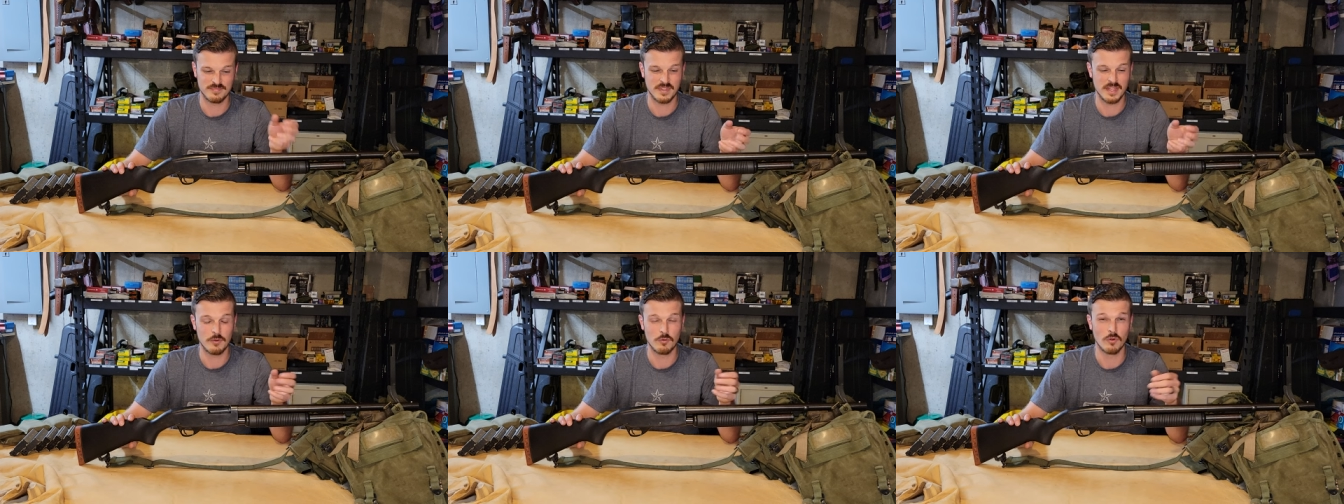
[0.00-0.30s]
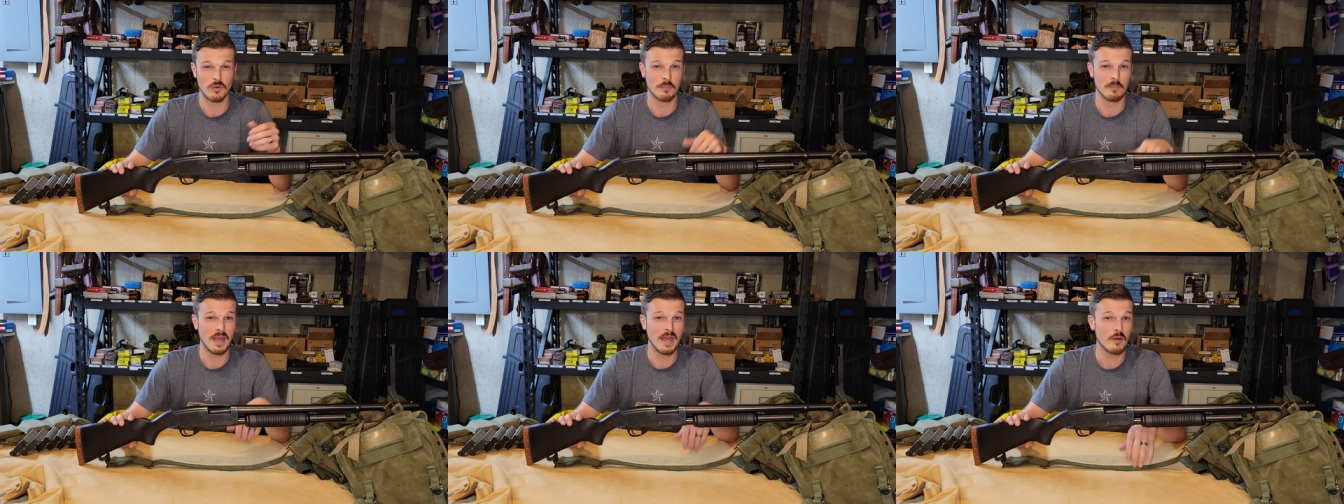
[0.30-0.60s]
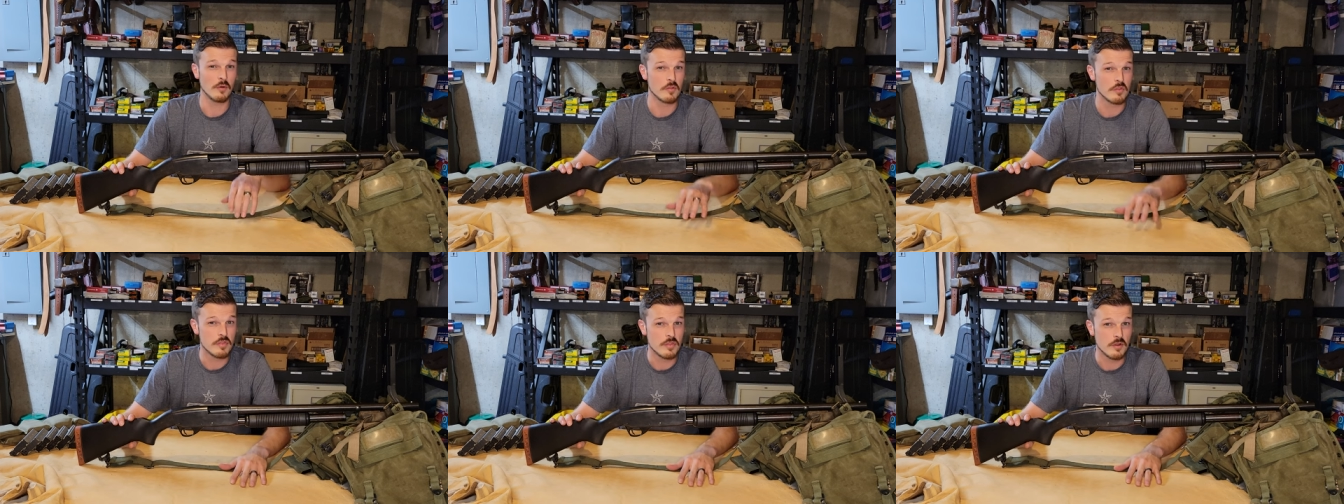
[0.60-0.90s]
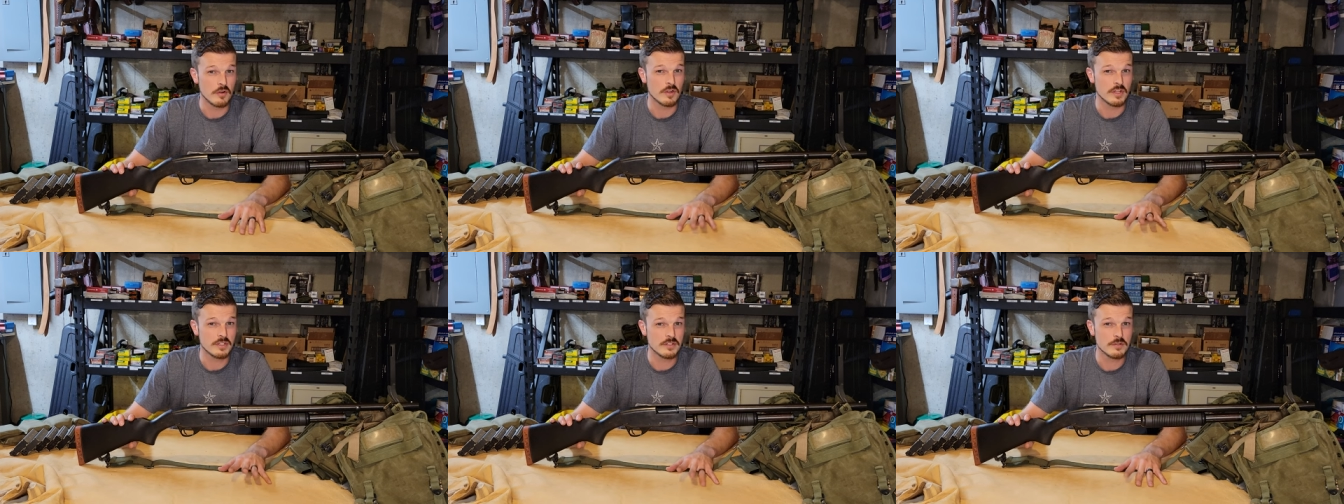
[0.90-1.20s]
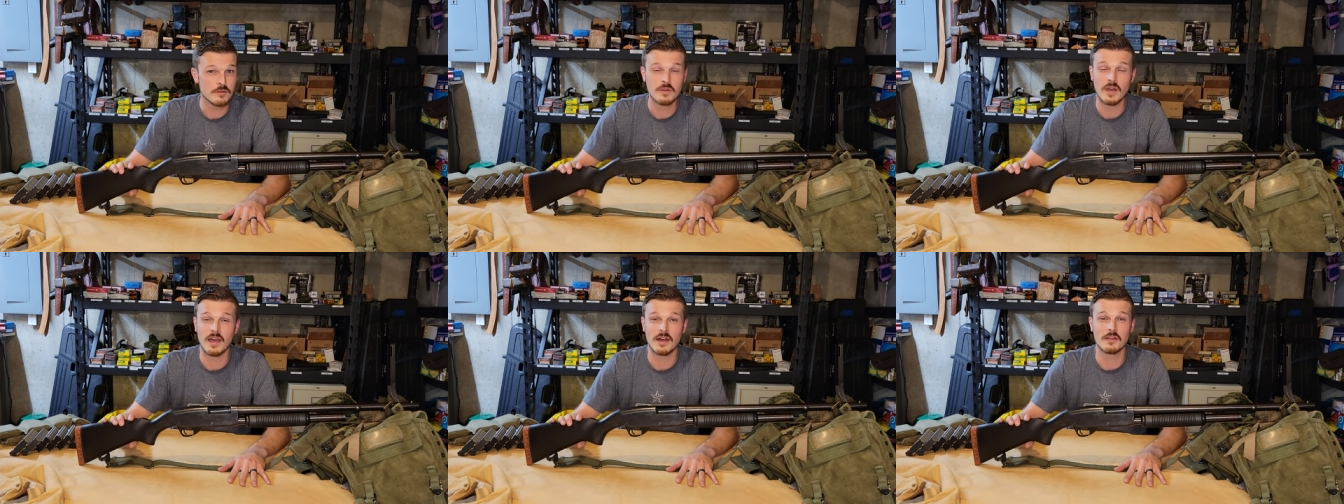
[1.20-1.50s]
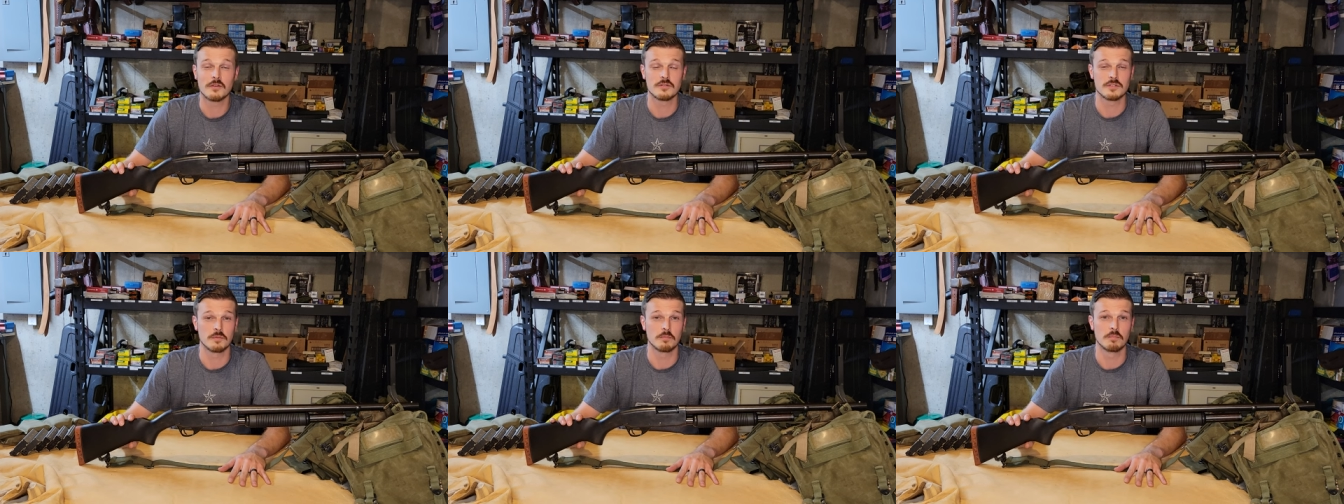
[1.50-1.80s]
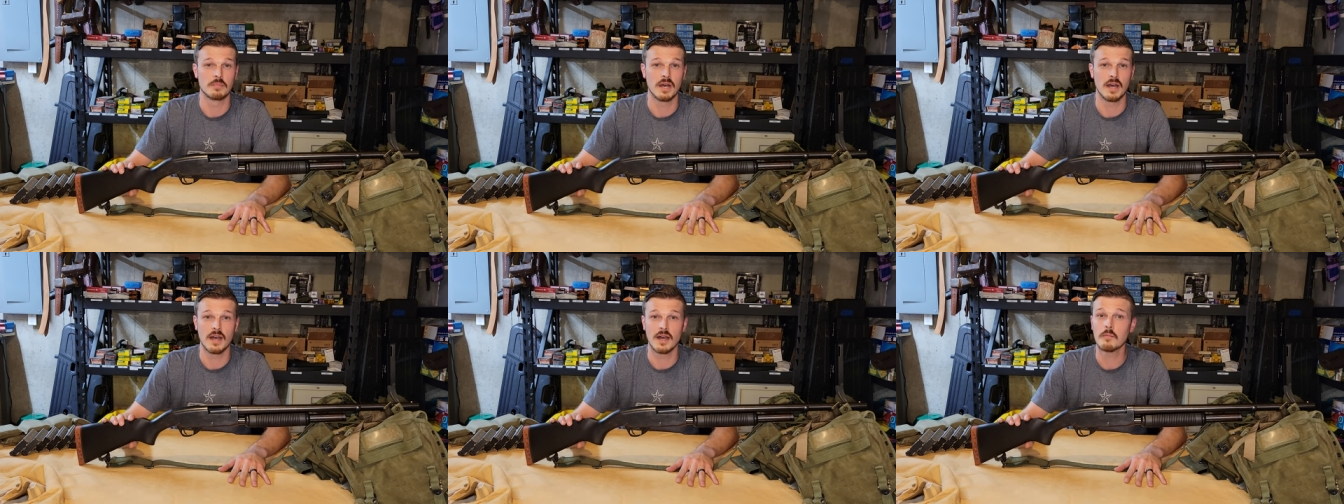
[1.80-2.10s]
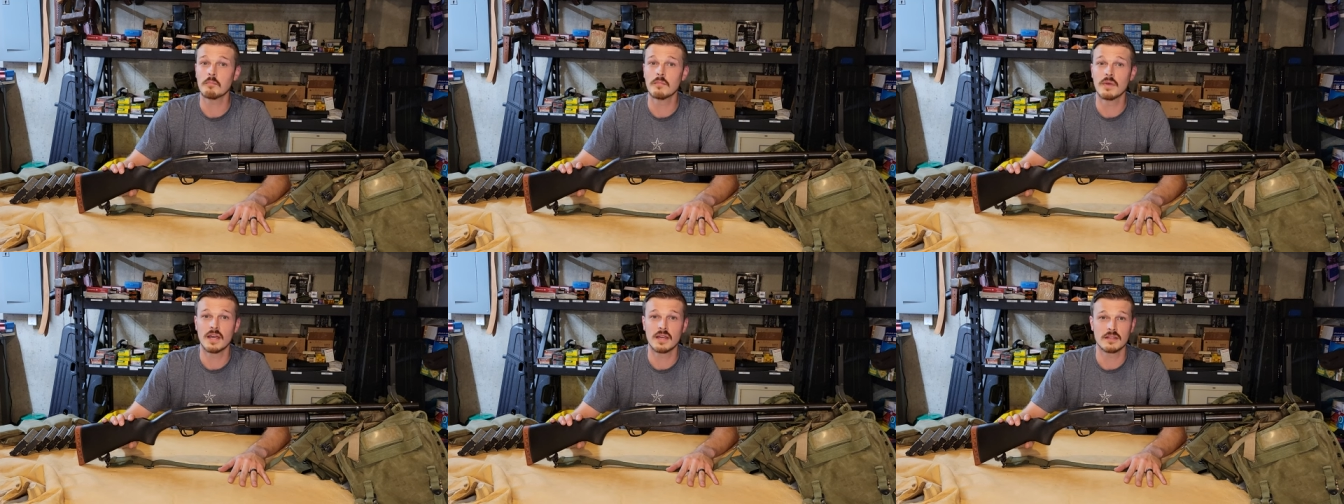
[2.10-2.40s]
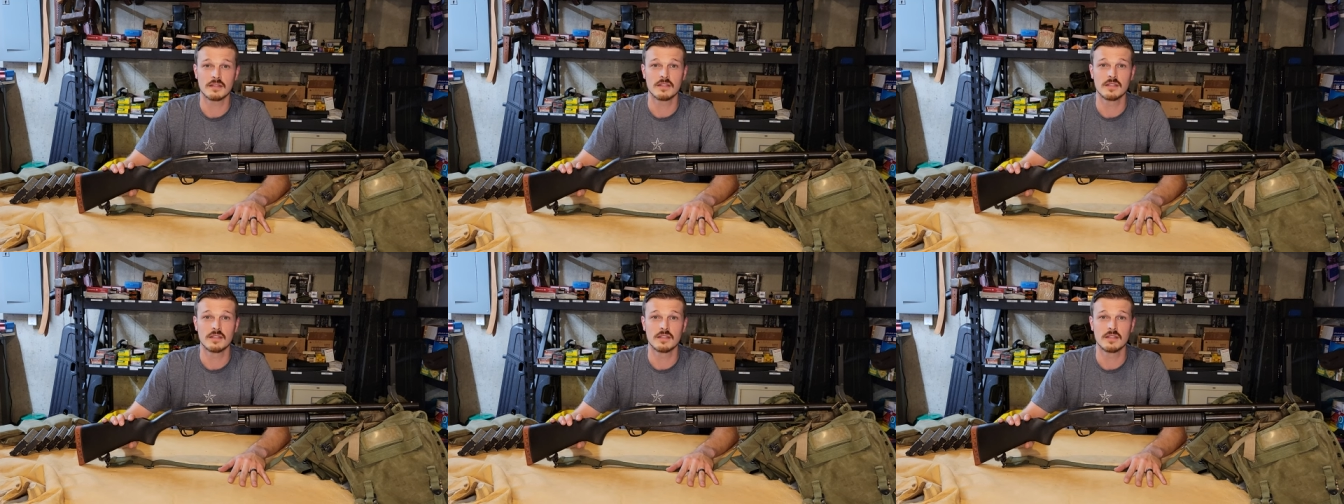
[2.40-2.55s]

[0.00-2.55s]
They were about $32 a pop back